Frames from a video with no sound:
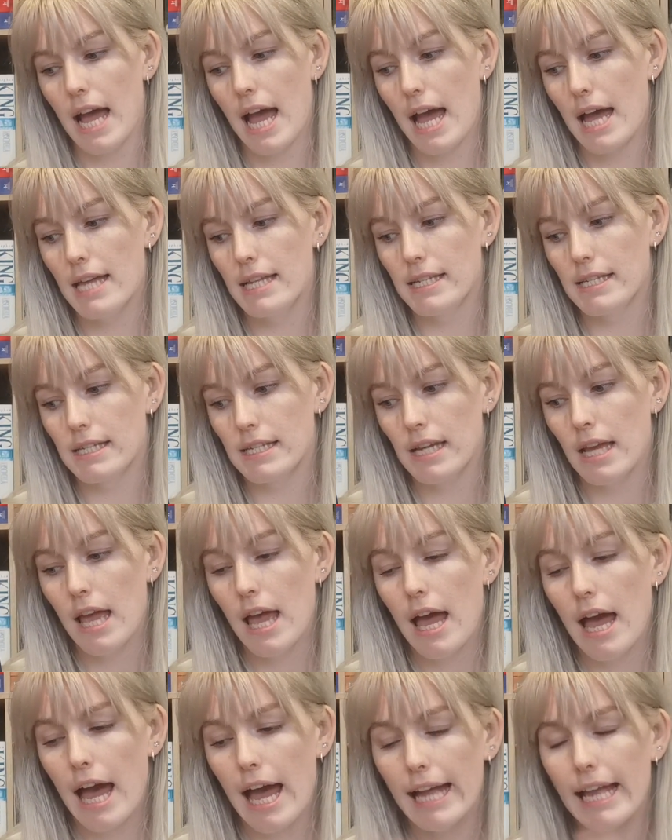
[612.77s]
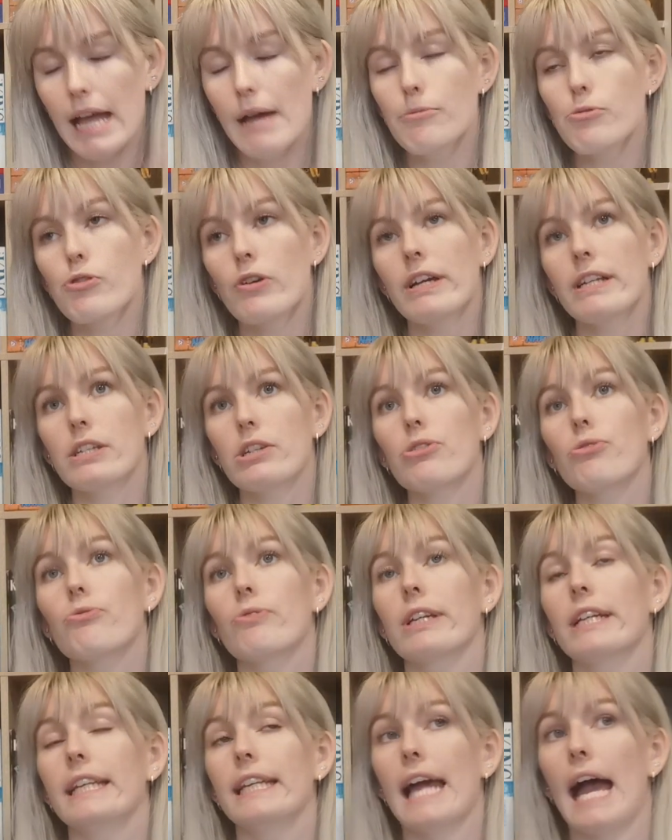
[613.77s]
And I am trying to
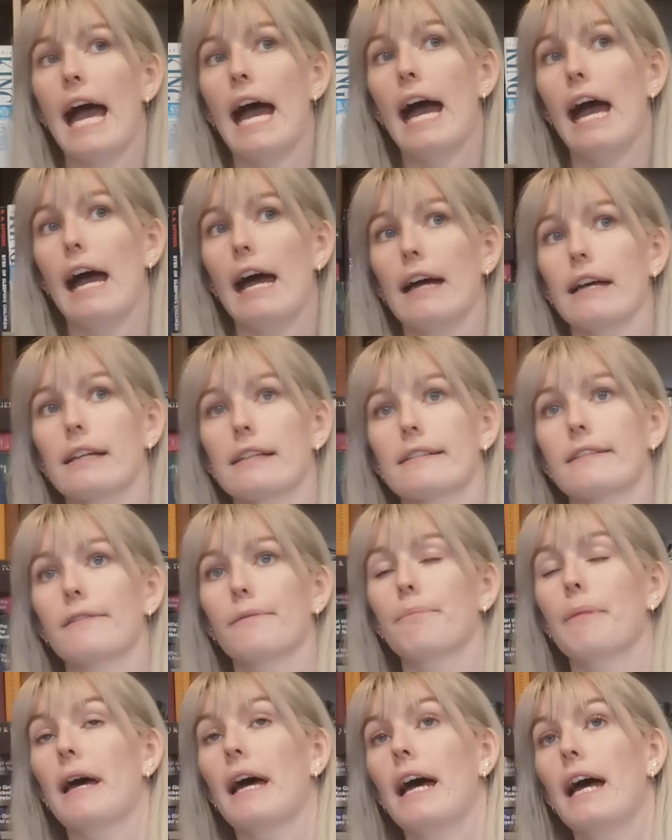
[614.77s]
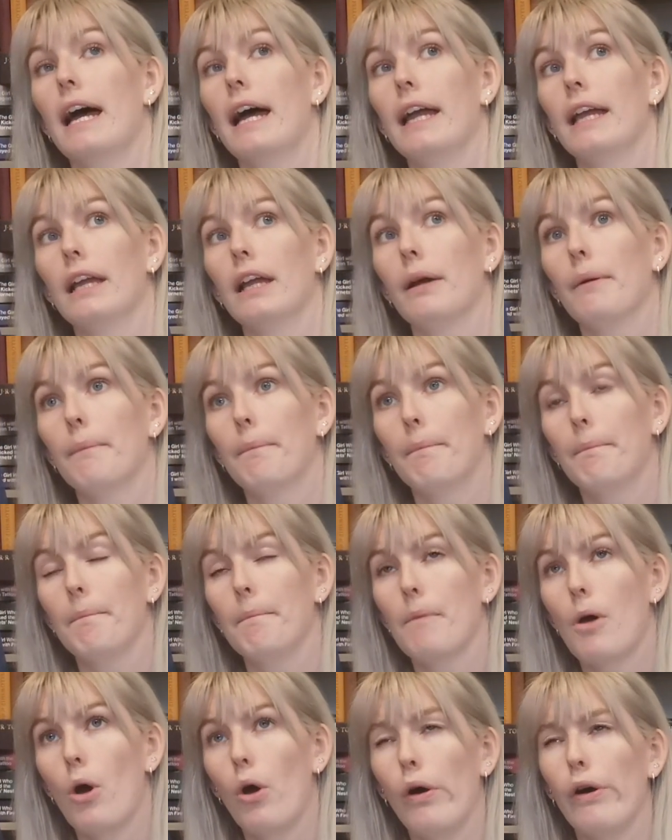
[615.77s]
read ARCs by
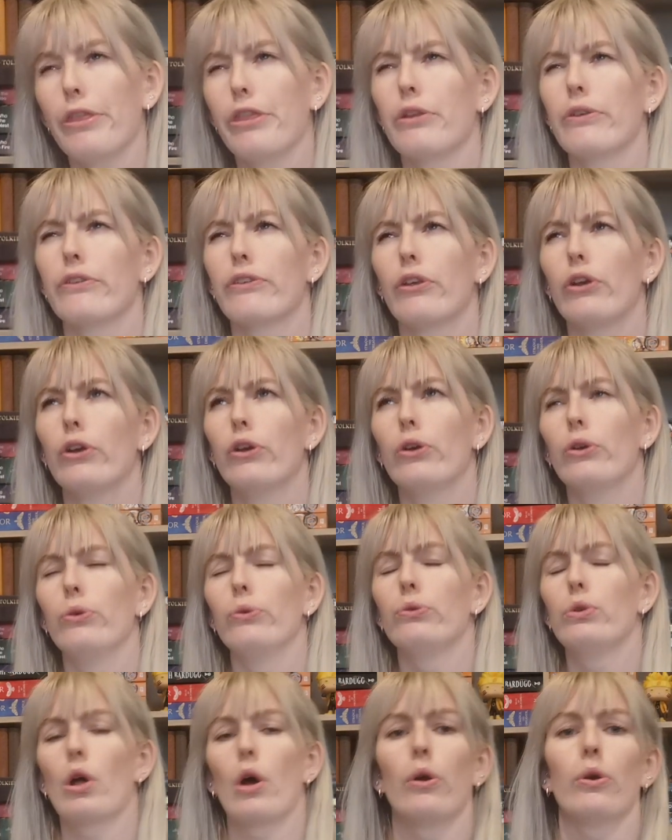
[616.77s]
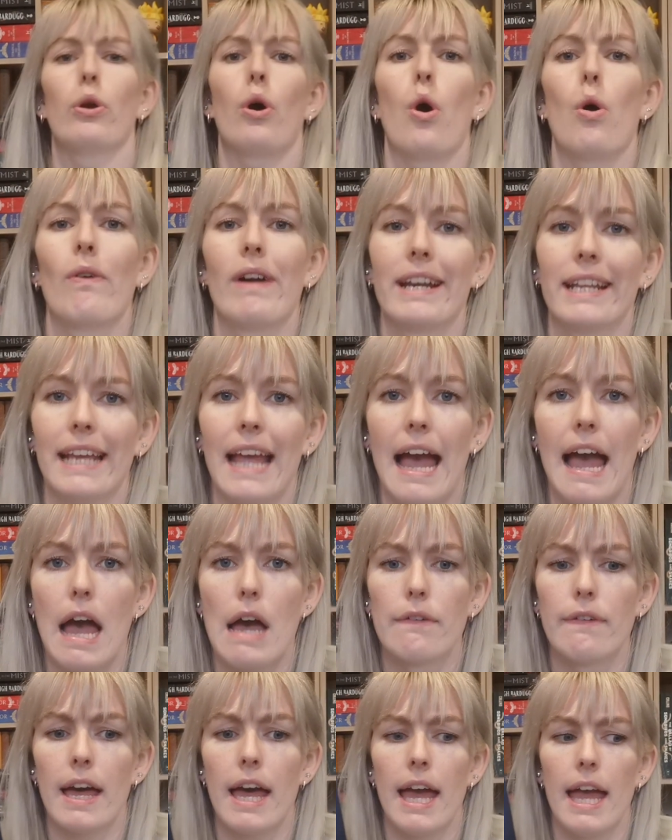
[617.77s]
authors who don't already
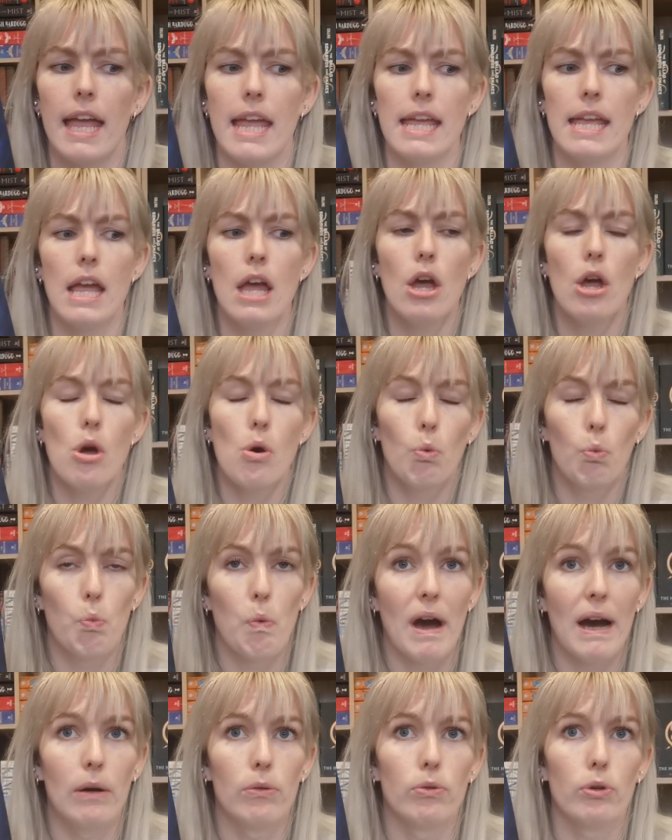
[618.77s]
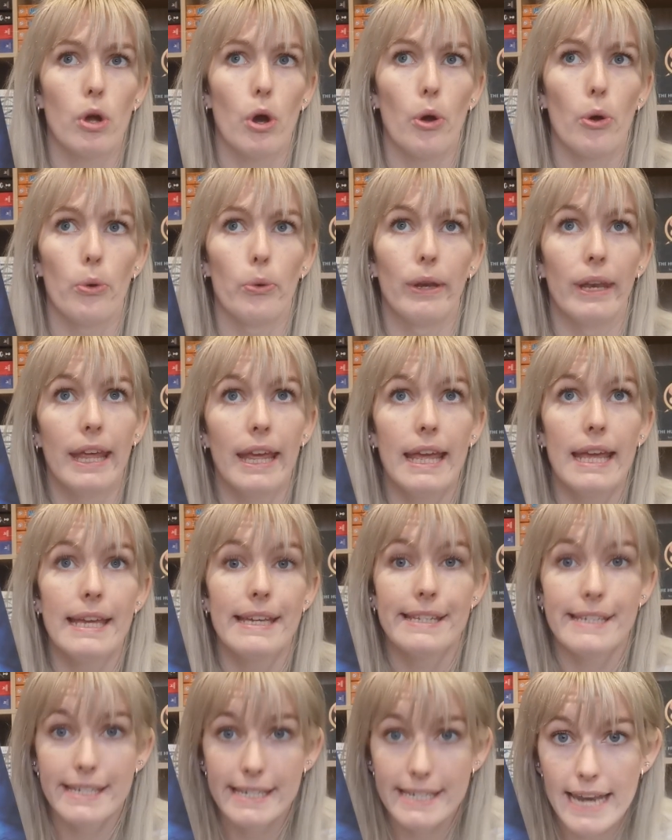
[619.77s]
have a well-known
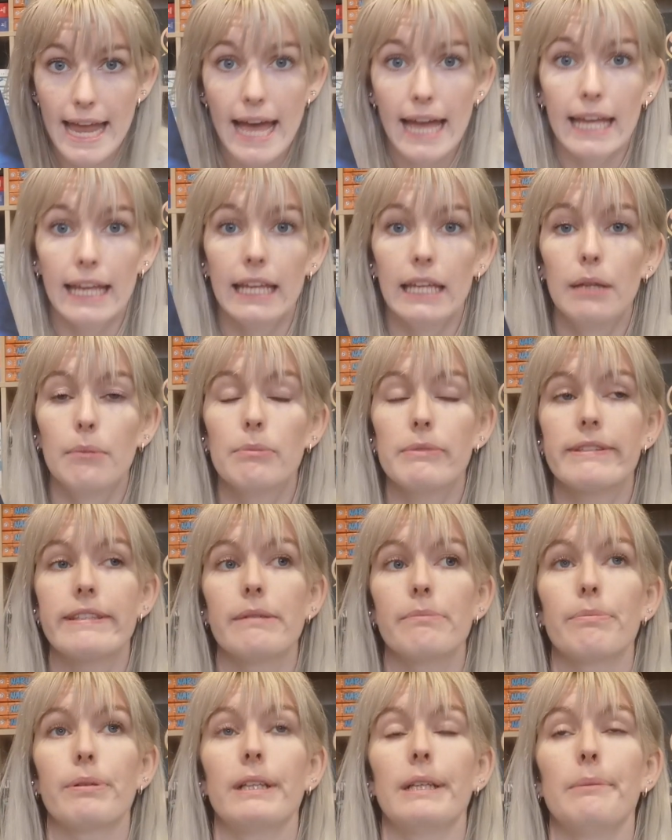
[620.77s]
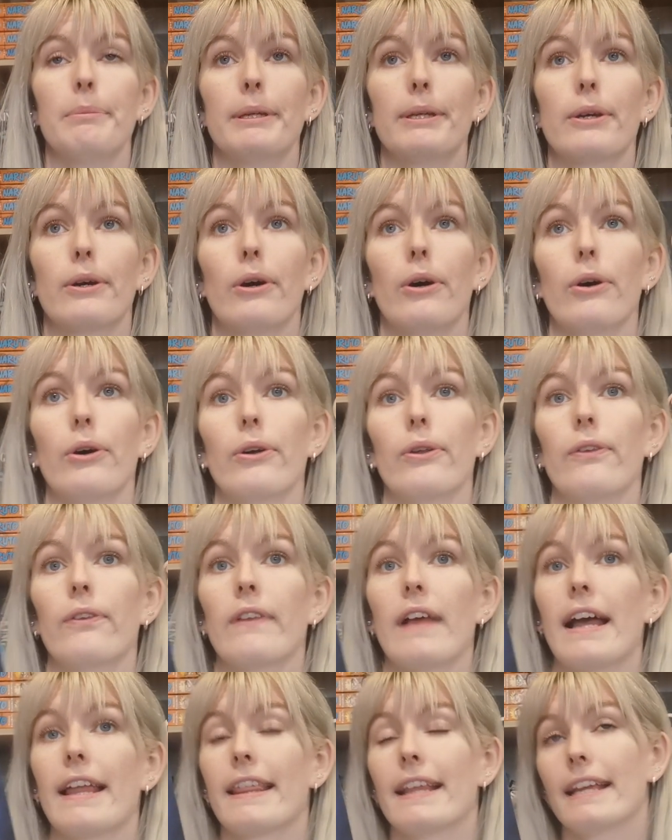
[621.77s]
name, simply because
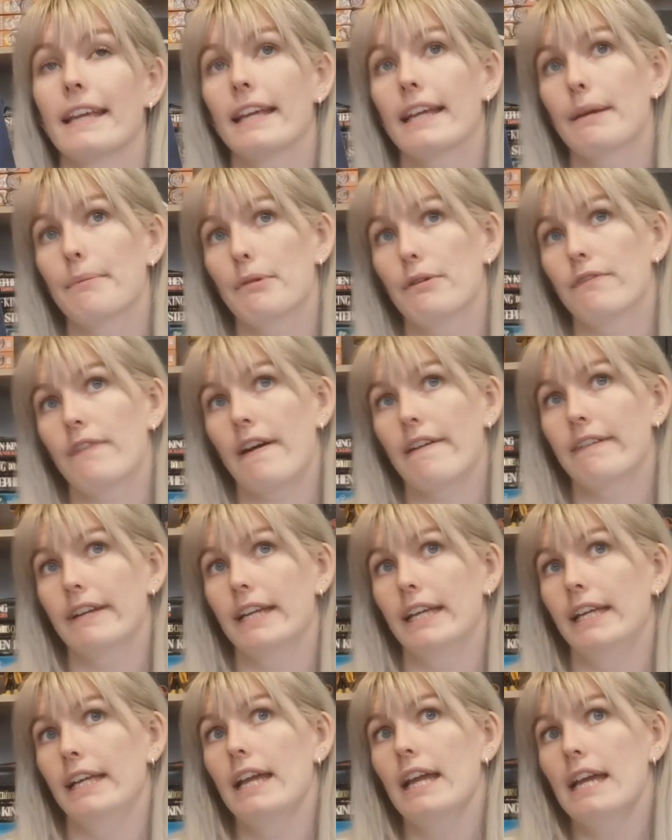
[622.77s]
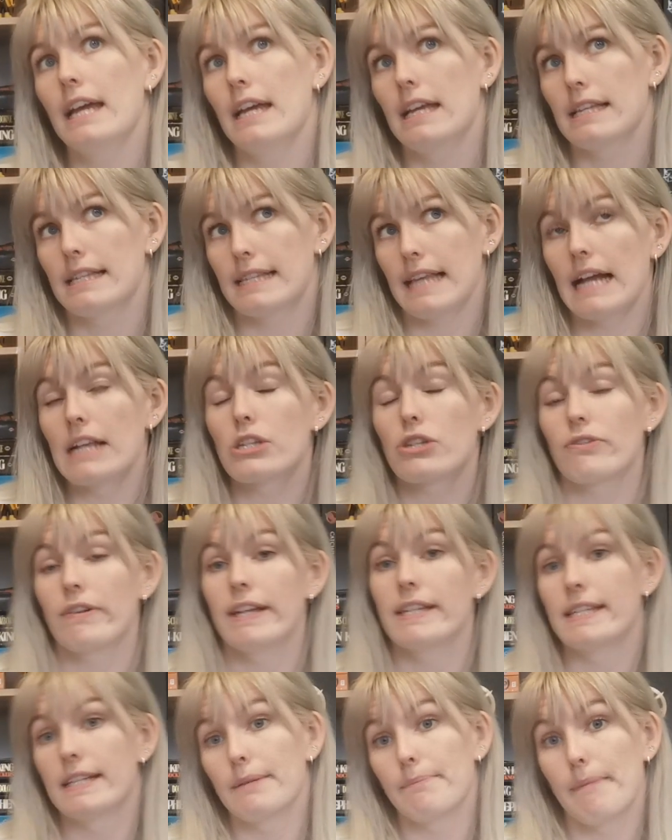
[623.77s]
I think it can be very
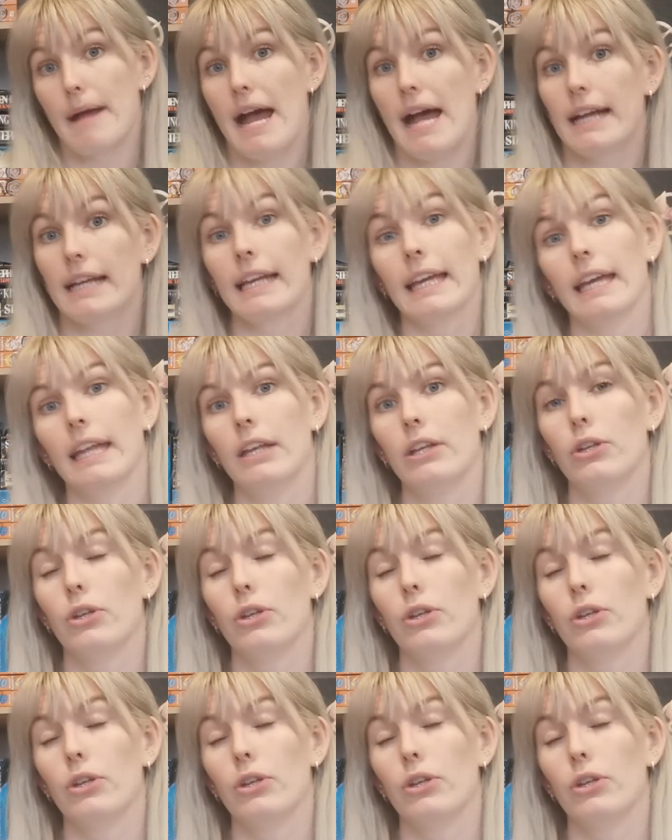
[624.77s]
saturated a market.